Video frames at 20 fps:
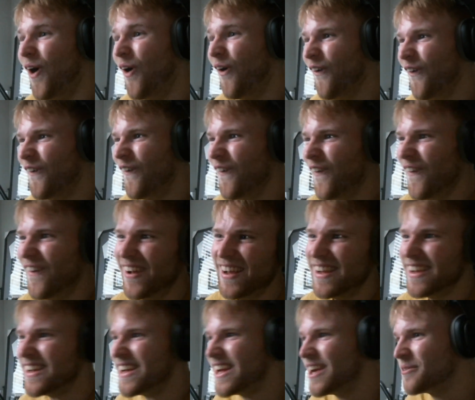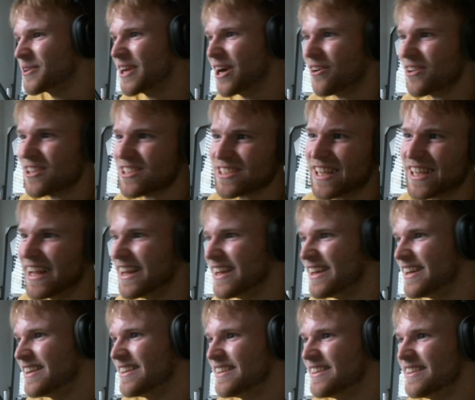Here we go, let's get
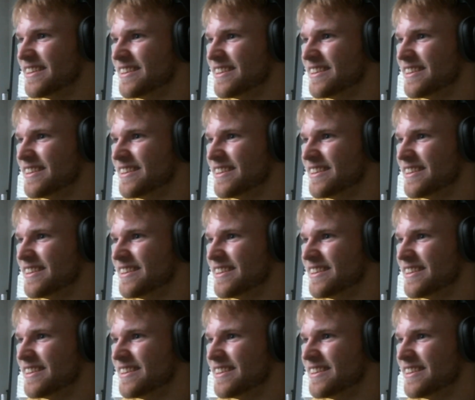it.